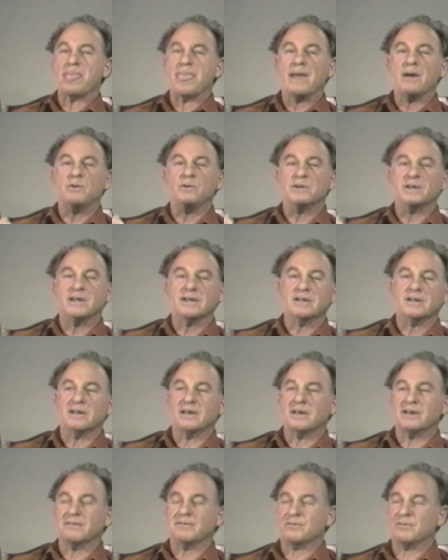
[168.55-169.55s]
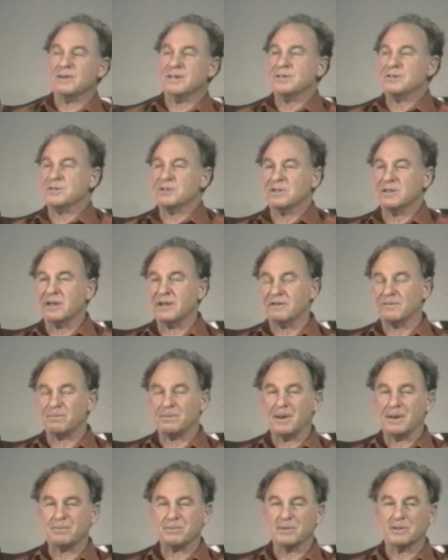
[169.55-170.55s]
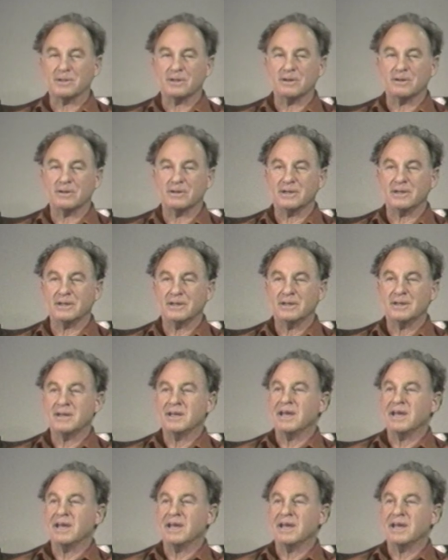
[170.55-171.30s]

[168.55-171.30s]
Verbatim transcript: I will get a lot of friends, a lot of popularity.